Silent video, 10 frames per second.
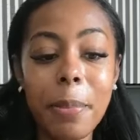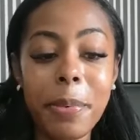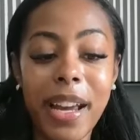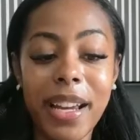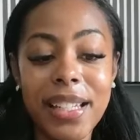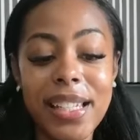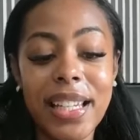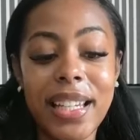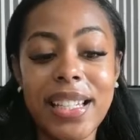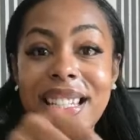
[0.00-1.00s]
Up
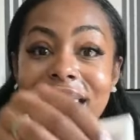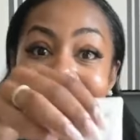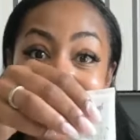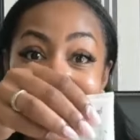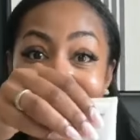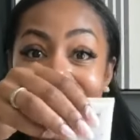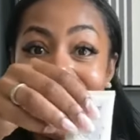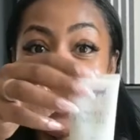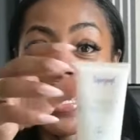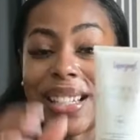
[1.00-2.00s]
next is the
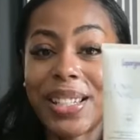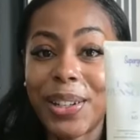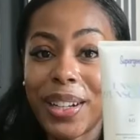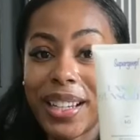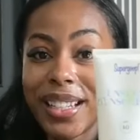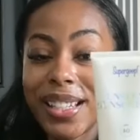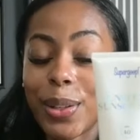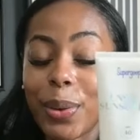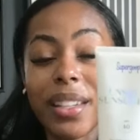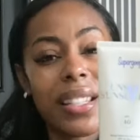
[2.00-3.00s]
Unseen Sunscreen.
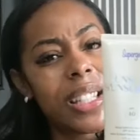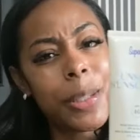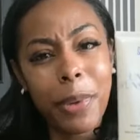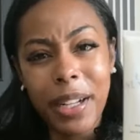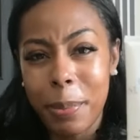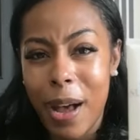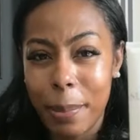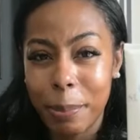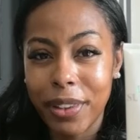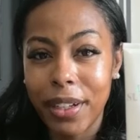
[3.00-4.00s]
So this is pretty
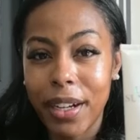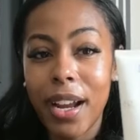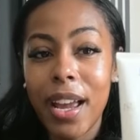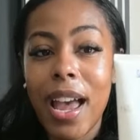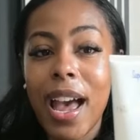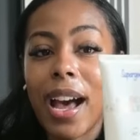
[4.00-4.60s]
popular.